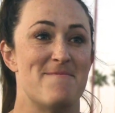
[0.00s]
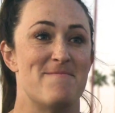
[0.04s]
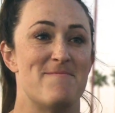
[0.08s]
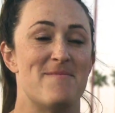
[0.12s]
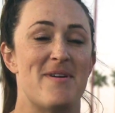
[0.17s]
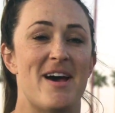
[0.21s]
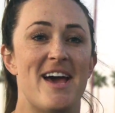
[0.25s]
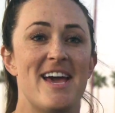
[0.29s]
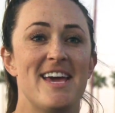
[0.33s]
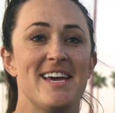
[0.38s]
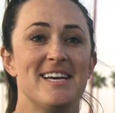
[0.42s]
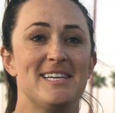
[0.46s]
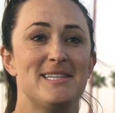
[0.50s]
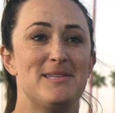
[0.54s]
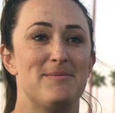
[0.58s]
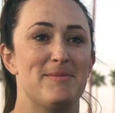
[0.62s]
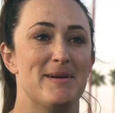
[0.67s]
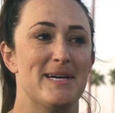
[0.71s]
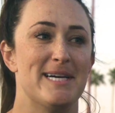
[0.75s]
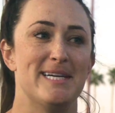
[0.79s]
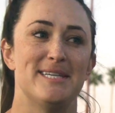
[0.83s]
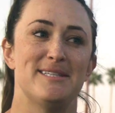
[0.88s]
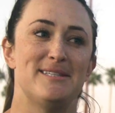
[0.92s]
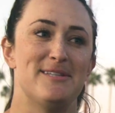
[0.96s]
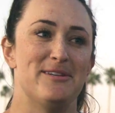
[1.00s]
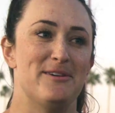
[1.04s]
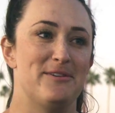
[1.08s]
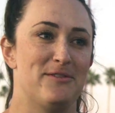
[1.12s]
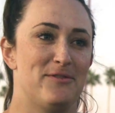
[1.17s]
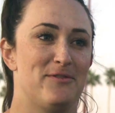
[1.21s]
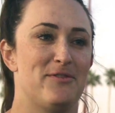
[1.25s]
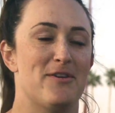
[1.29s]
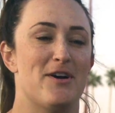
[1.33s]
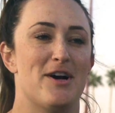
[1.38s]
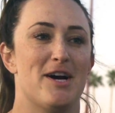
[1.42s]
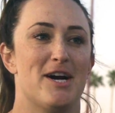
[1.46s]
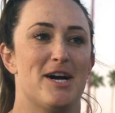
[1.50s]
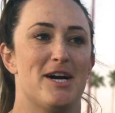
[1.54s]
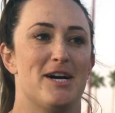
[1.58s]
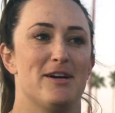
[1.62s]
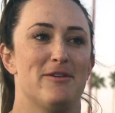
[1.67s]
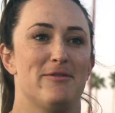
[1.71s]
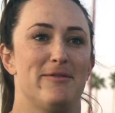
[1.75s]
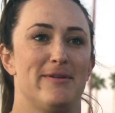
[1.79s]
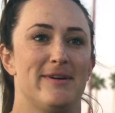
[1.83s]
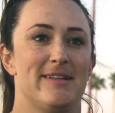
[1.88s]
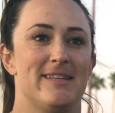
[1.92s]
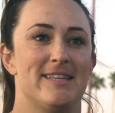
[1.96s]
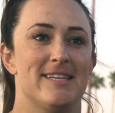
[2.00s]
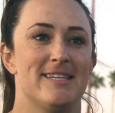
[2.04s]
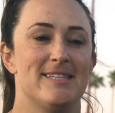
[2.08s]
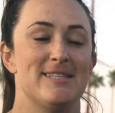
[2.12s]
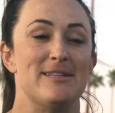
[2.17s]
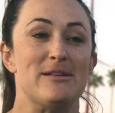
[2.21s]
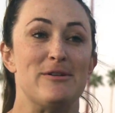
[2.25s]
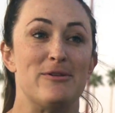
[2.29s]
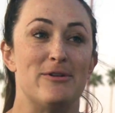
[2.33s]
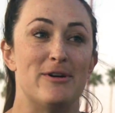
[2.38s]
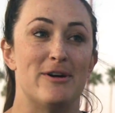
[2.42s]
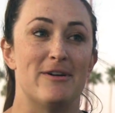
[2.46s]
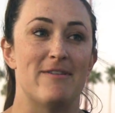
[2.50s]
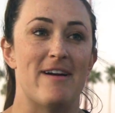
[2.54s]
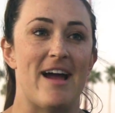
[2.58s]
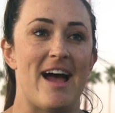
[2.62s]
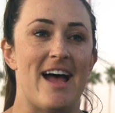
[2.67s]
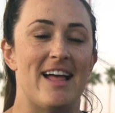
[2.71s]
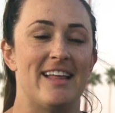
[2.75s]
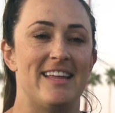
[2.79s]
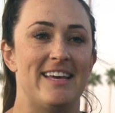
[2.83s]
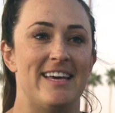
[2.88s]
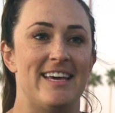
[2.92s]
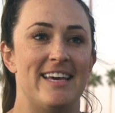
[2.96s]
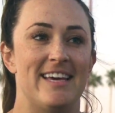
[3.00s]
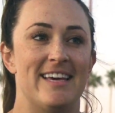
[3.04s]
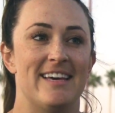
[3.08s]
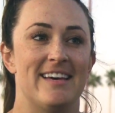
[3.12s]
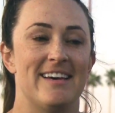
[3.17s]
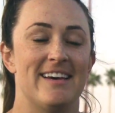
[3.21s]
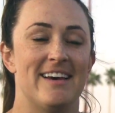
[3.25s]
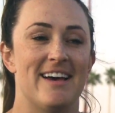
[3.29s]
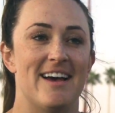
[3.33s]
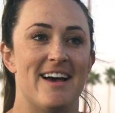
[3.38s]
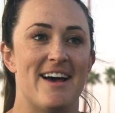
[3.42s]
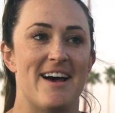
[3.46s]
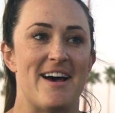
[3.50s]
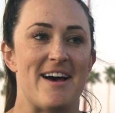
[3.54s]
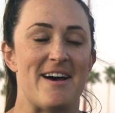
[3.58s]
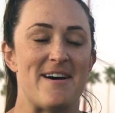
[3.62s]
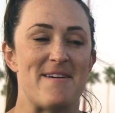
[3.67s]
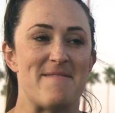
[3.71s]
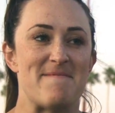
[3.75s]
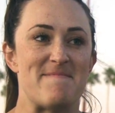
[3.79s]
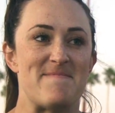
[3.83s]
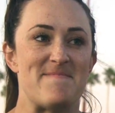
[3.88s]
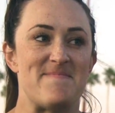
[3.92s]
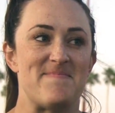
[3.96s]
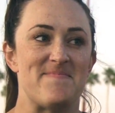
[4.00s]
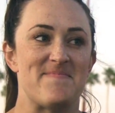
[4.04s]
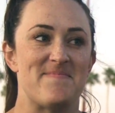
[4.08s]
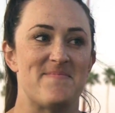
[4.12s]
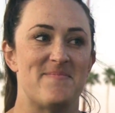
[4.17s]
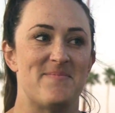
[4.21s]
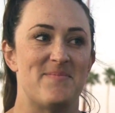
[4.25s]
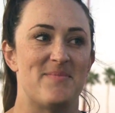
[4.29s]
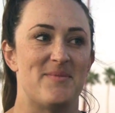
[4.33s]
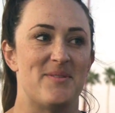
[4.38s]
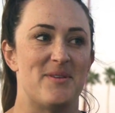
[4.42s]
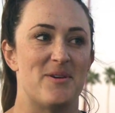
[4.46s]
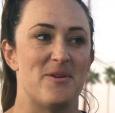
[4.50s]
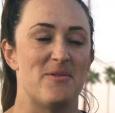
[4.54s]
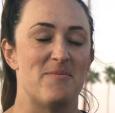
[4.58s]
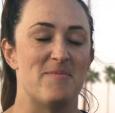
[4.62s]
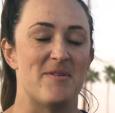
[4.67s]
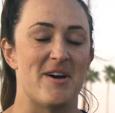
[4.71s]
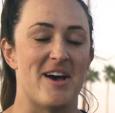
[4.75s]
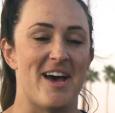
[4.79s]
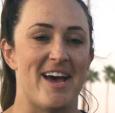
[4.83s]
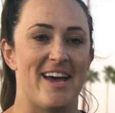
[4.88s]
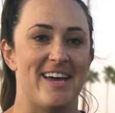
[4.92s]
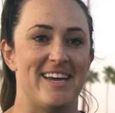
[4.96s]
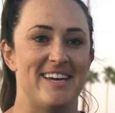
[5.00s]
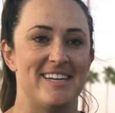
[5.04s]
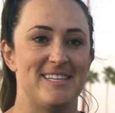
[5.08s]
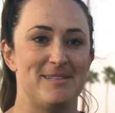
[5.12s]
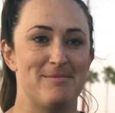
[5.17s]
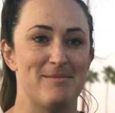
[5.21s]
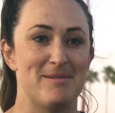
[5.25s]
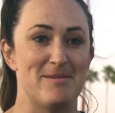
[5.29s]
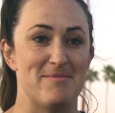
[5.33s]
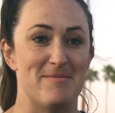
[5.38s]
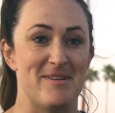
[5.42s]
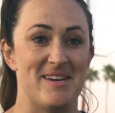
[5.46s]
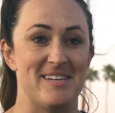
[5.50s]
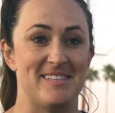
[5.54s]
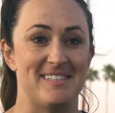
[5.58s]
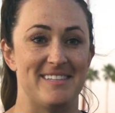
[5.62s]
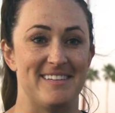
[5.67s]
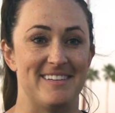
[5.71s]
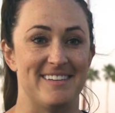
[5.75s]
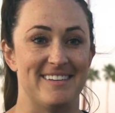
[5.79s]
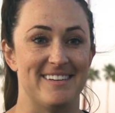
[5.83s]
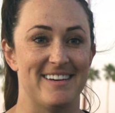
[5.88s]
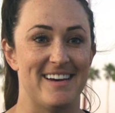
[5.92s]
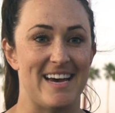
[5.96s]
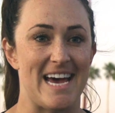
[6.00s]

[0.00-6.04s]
My experience so far with the Sonora Rally, oh my, it's been amazing.